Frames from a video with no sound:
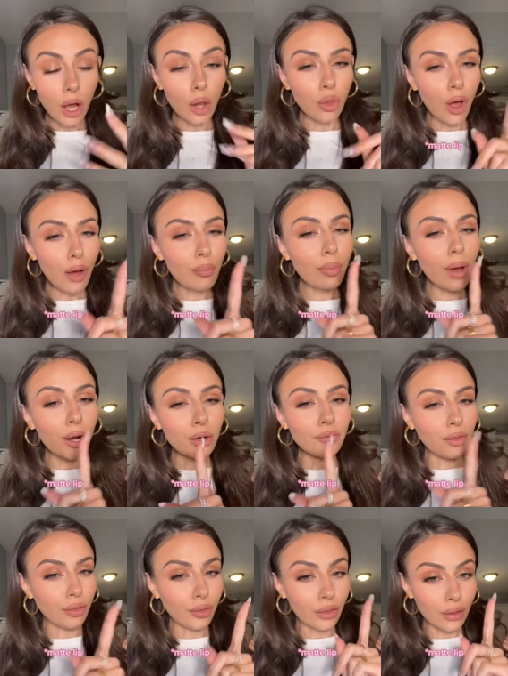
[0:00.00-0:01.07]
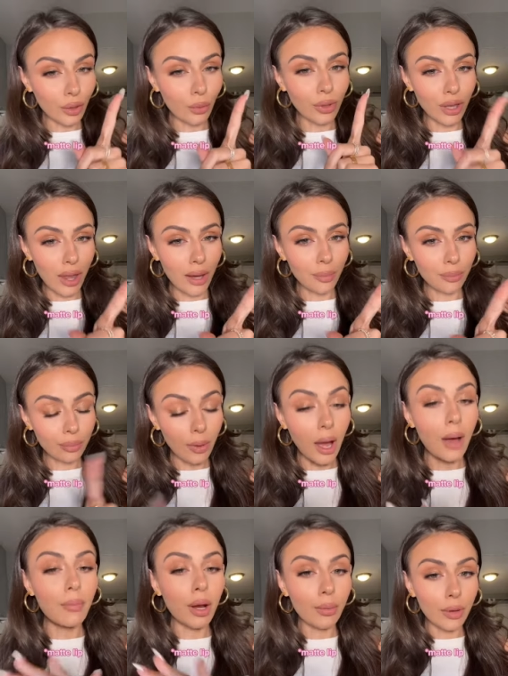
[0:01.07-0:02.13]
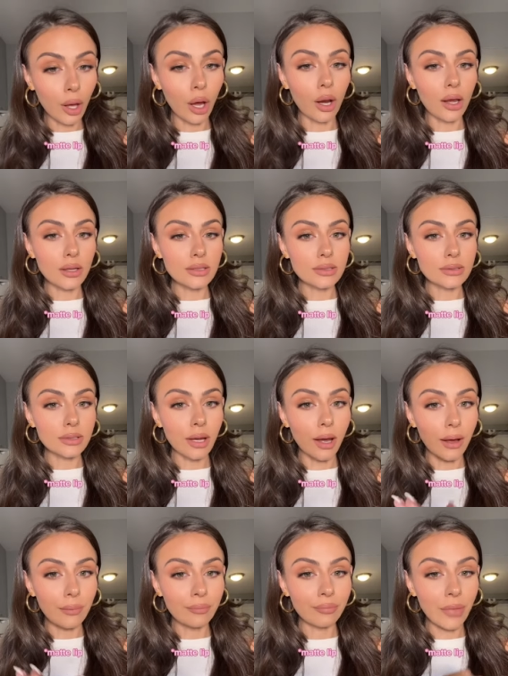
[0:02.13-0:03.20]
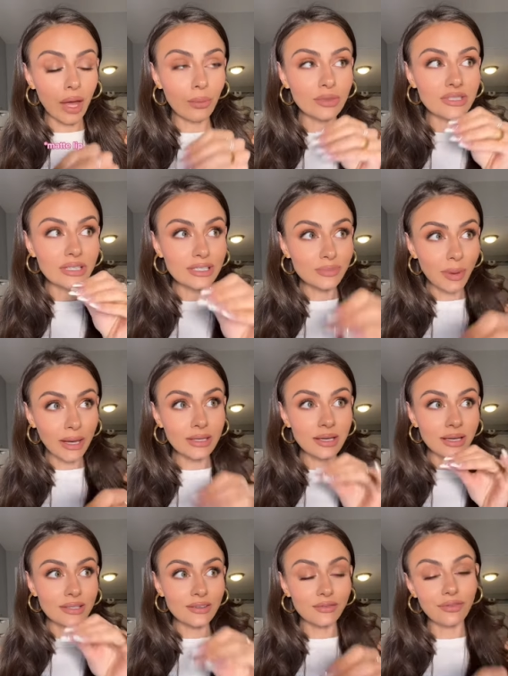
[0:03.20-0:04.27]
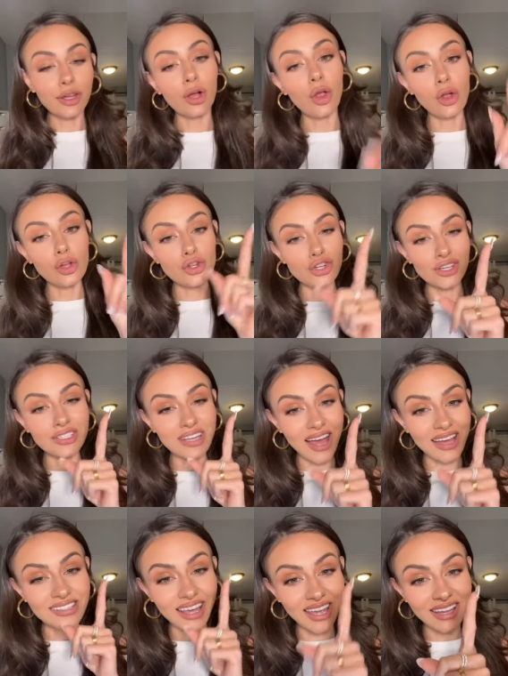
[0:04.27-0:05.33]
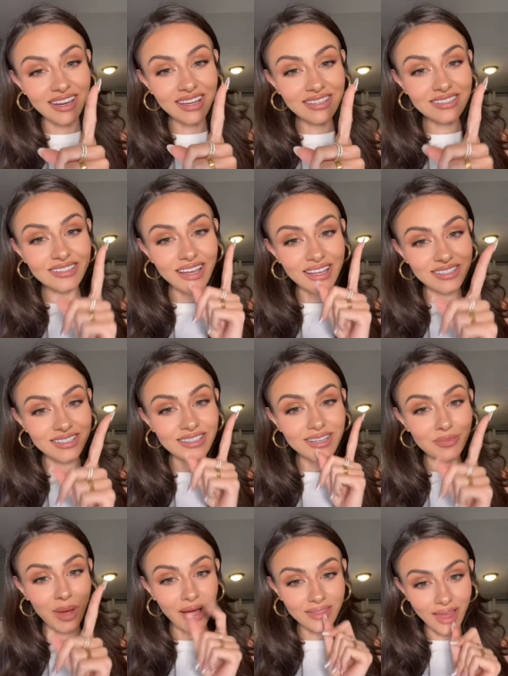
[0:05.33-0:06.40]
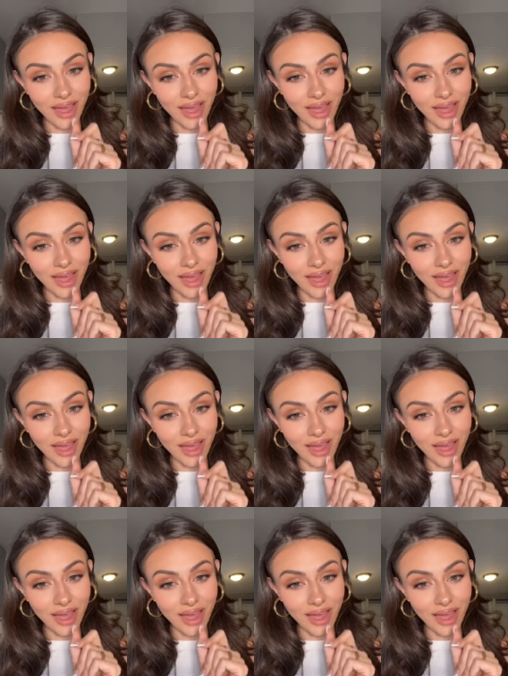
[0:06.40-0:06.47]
A lot better than the liquid lip, I'm gonna be honest. Um, I was expecting it to feel just as heinous as it did back